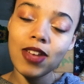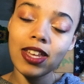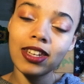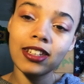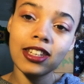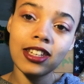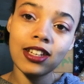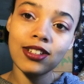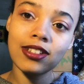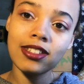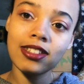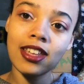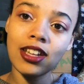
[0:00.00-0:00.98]

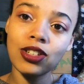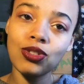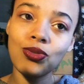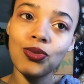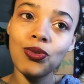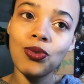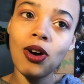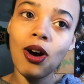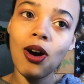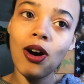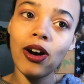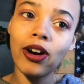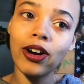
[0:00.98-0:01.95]
ideas that you
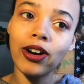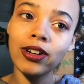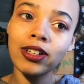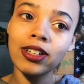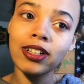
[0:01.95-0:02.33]
are